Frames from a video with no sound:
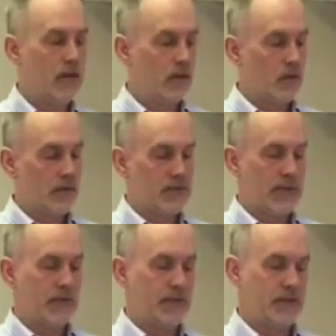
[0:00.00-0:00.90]
We'll say,
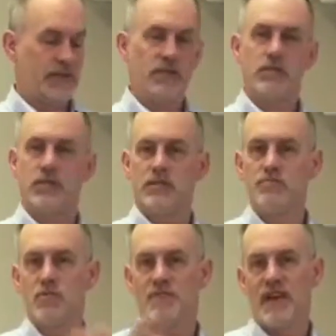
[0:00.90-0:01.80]
listen, let's
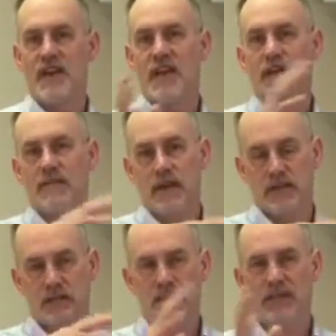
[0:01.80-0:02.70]
move that neck around a
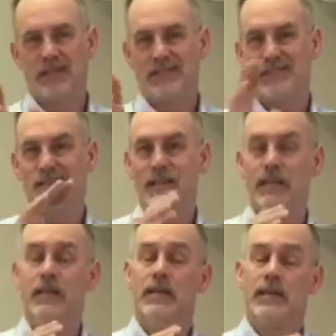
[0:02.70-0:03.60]
little bit. Let's see
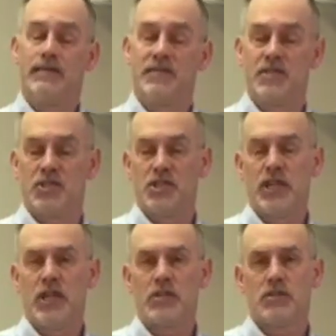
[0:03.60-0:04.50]
if there's a
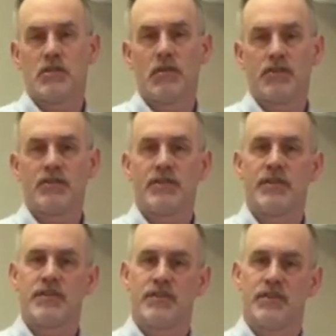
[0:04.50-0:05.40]
change in
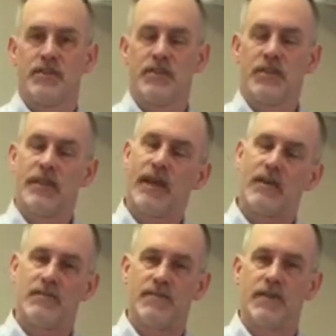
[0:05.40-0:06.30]
alteration in how
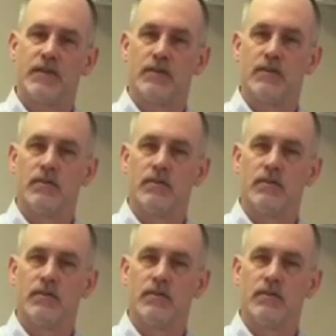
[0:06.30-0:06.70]
you feel.